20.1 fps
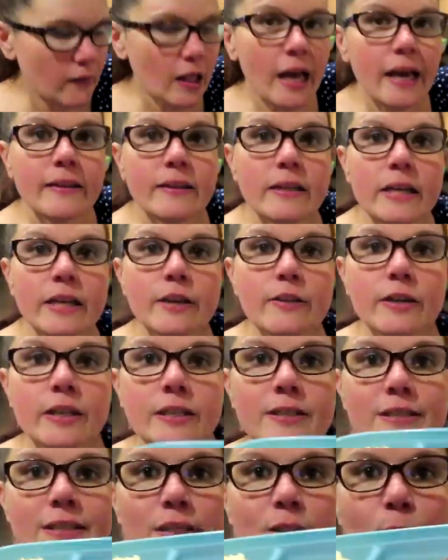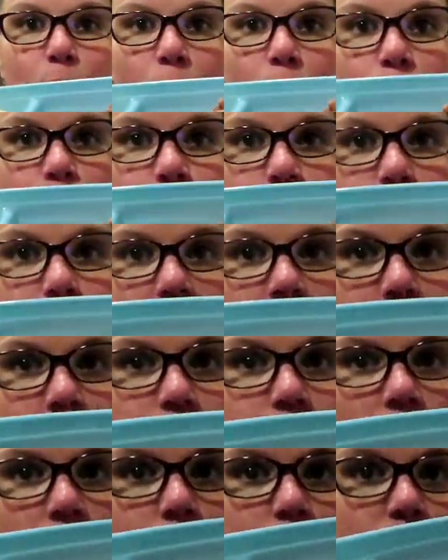And here is the roast beef.
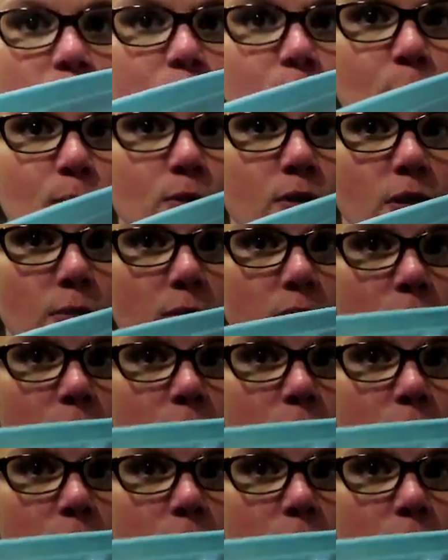I'm gonna spoon some